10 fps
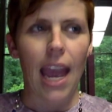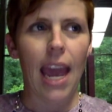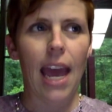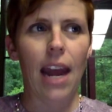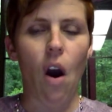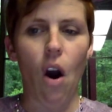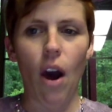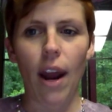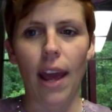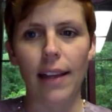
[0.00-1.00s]
and
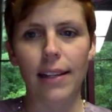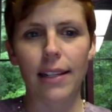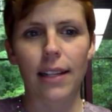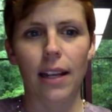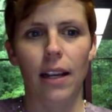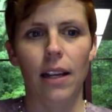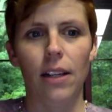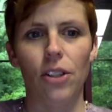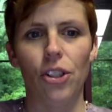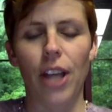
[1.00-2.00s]
on it
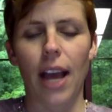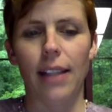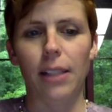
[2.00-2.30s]
she had